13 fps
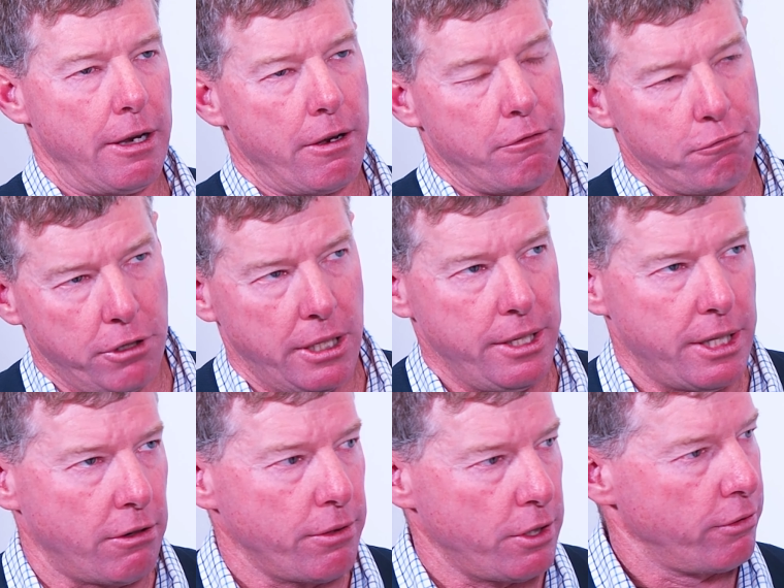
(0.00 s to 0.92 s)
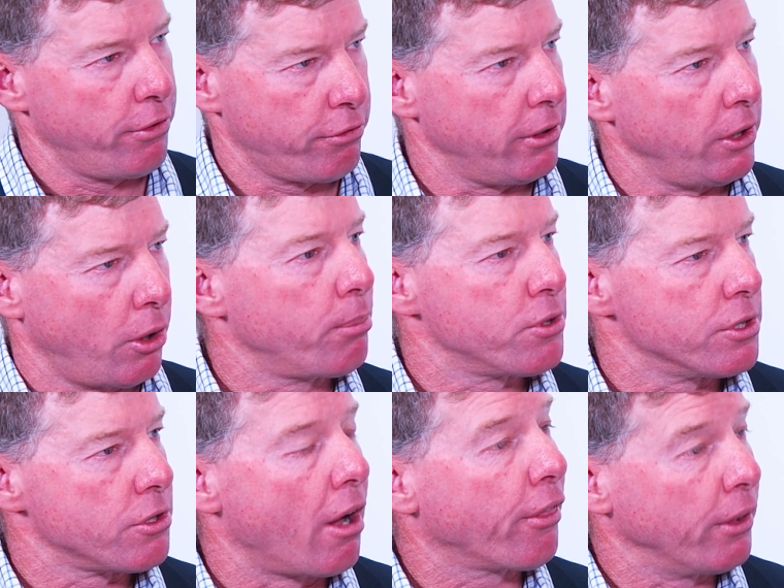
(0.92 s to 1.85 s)
really, there are three
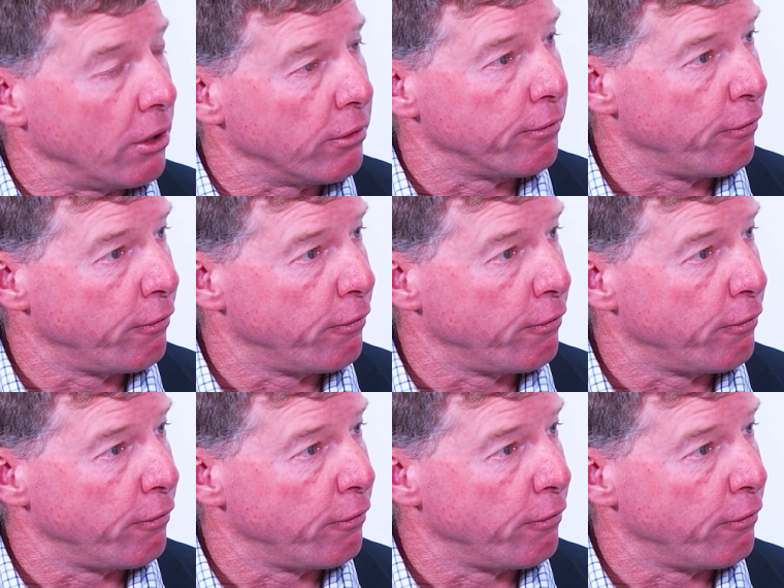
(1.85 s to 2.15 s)
options, I think,